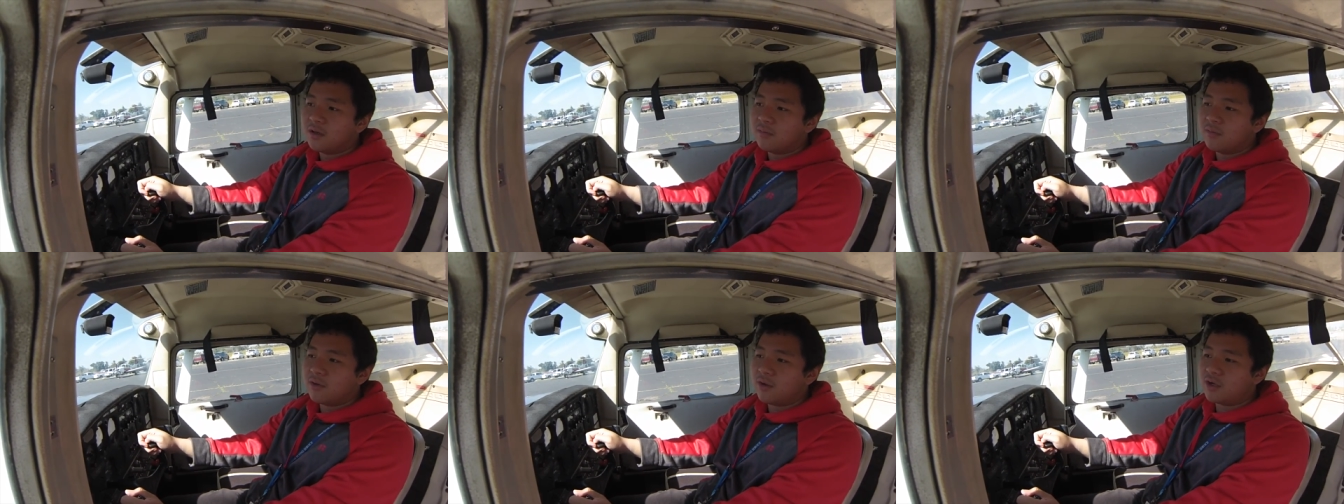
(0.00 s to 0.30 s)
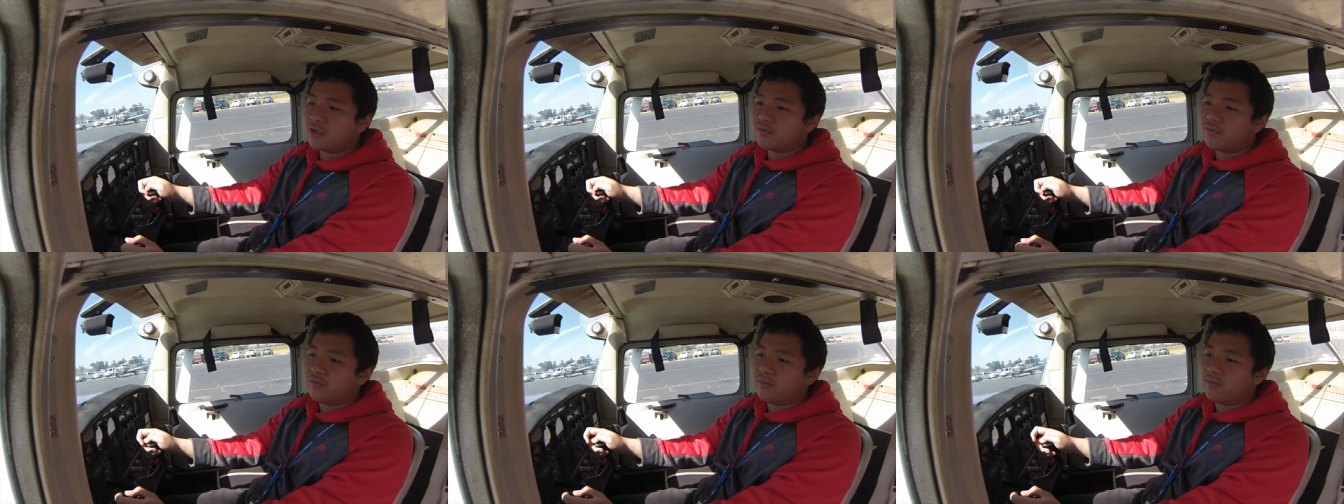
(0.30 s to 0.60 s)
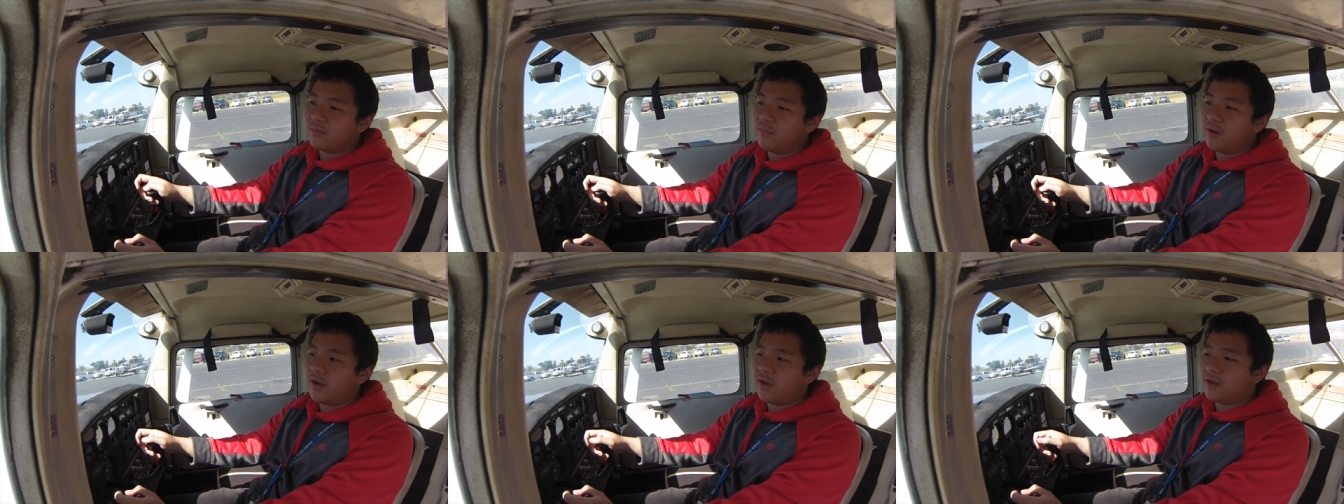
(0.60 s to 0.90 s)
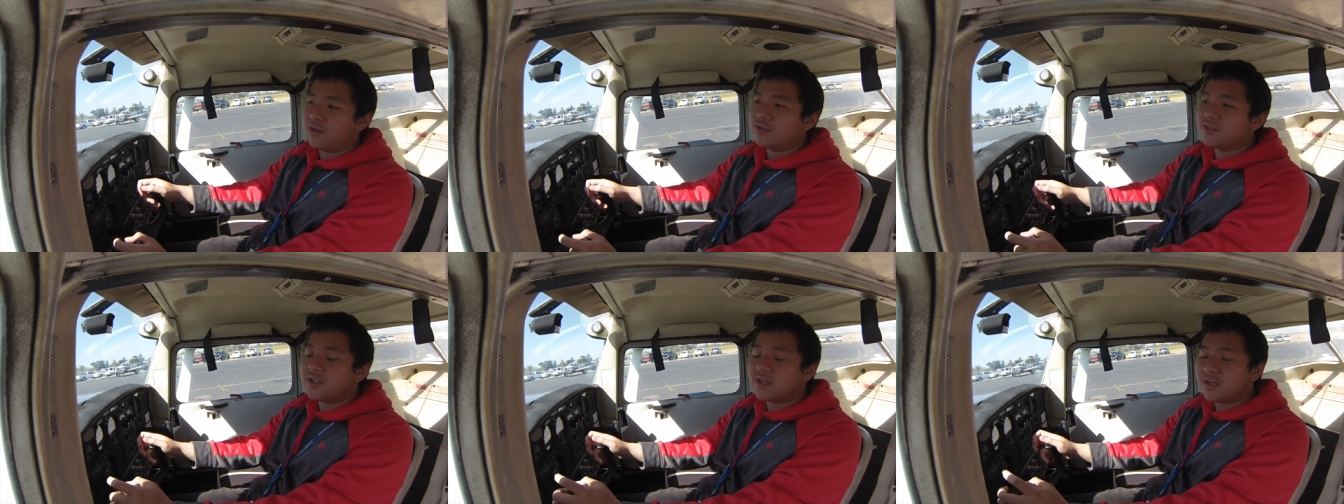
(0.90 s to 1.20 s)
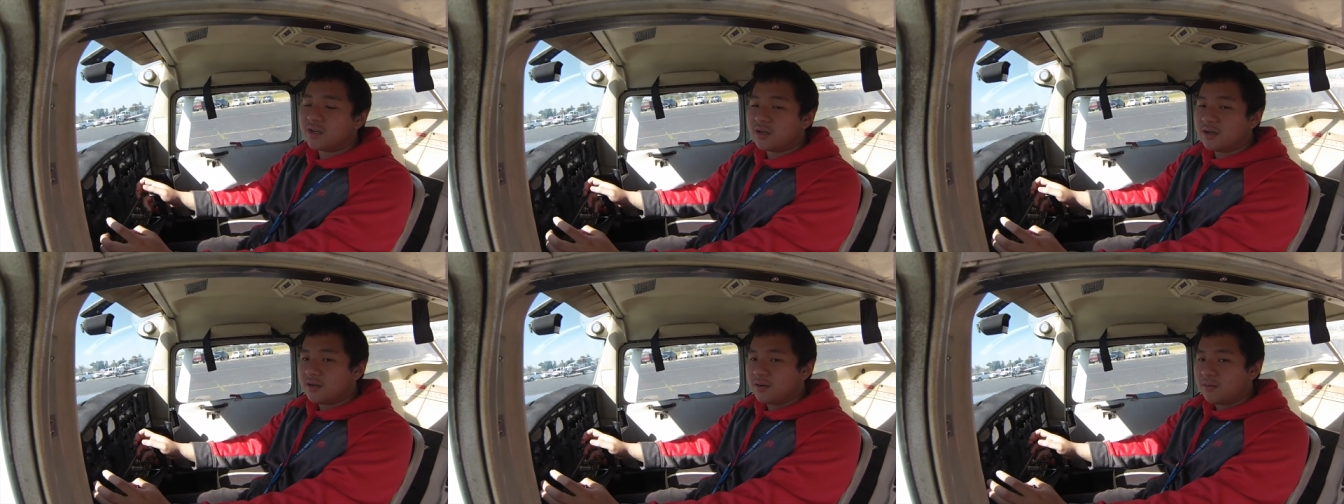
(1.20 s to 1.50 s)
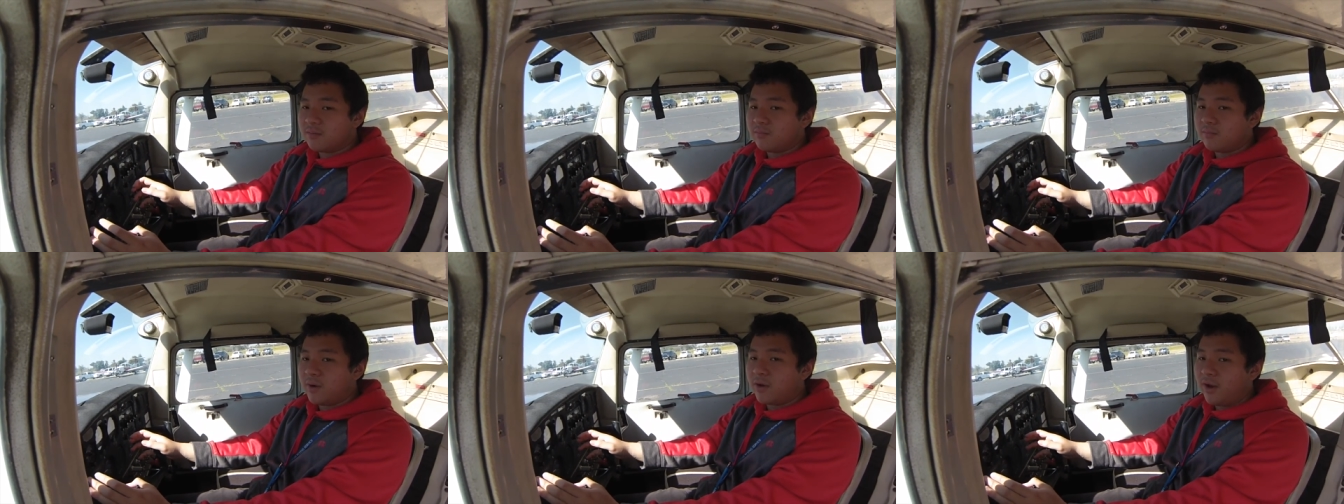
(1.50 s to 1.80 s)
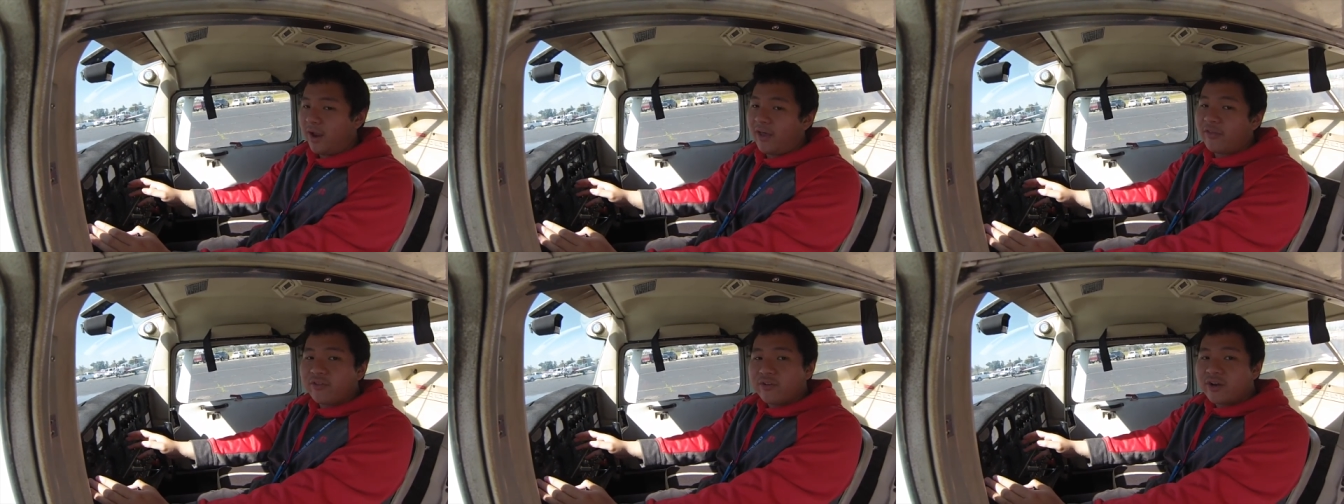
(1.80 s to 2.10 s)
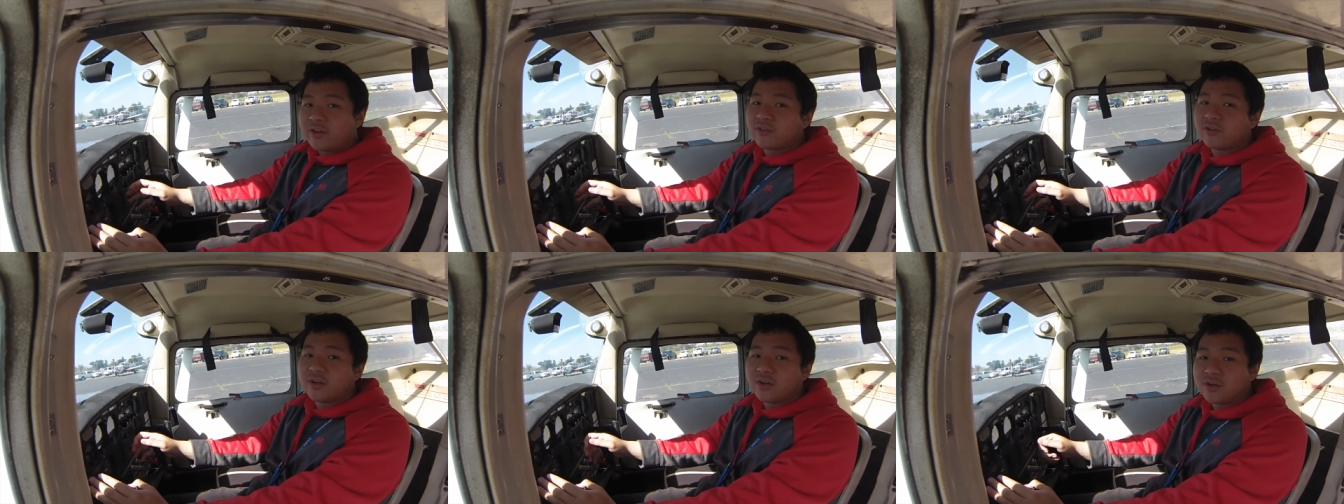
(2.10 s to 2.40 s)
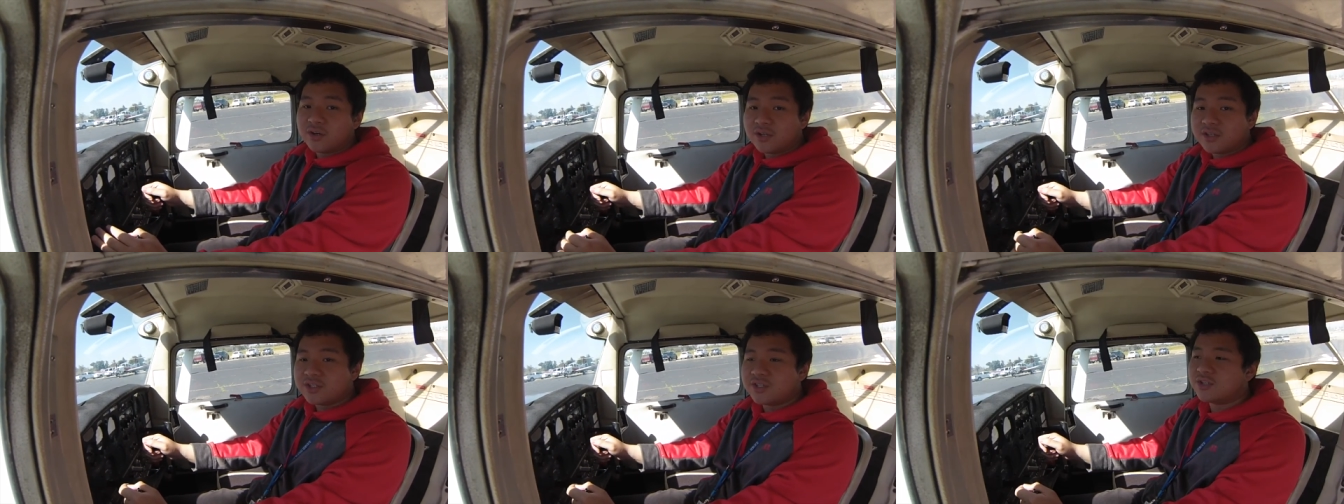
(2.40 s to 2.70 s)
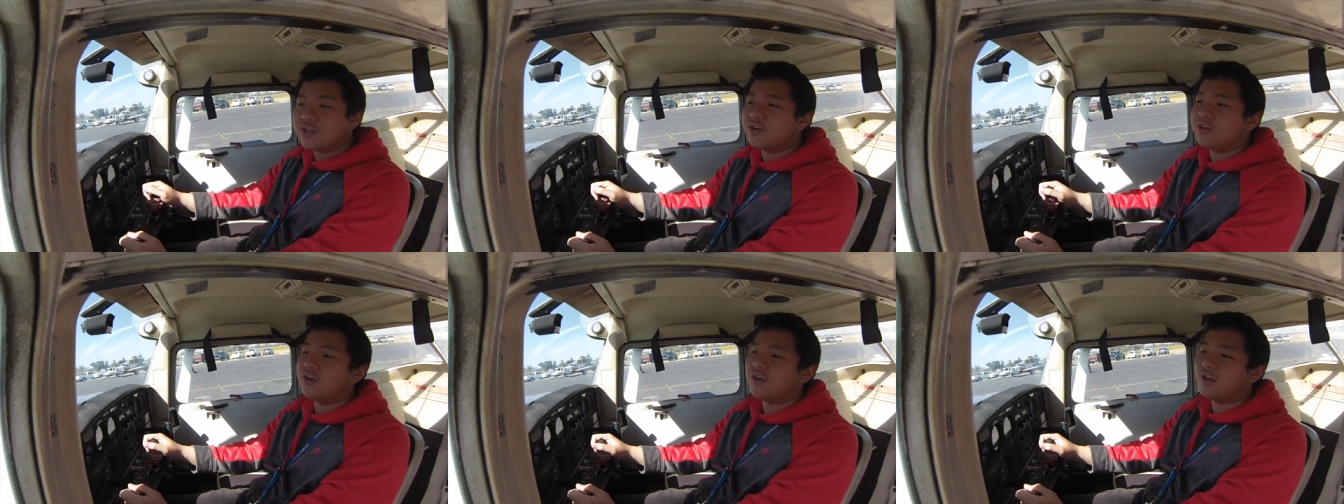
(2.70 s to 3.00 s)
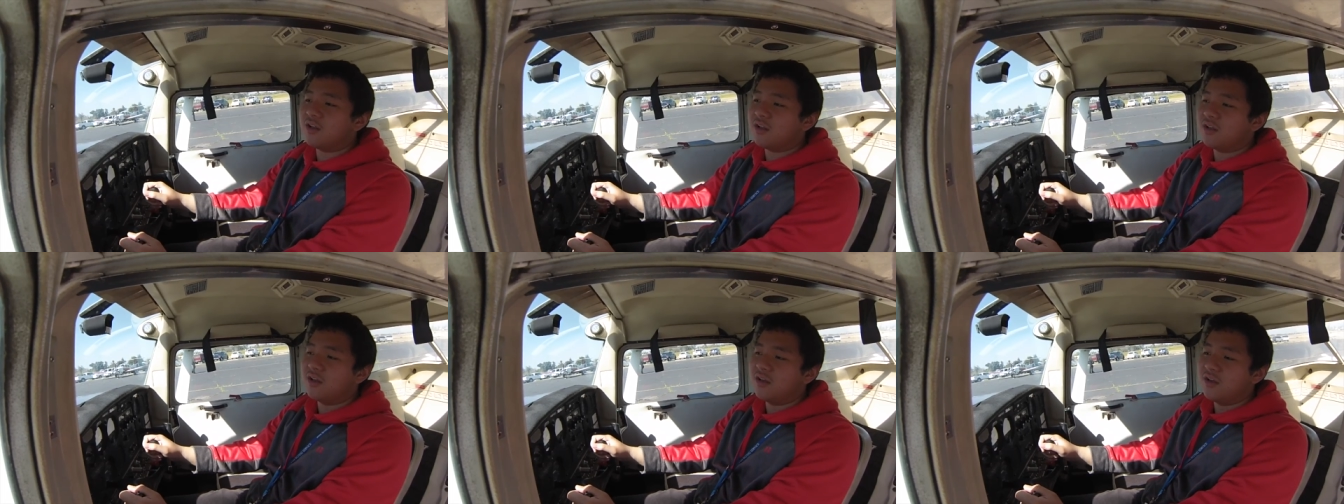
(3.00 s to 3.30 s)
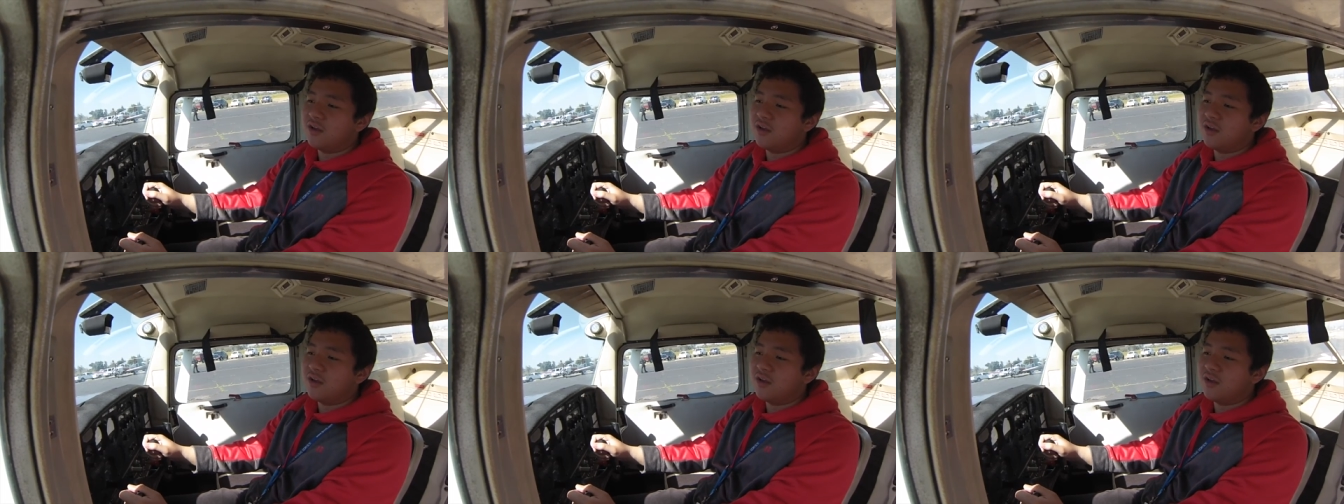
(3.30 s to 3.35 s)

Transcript: because by using by entering to the good school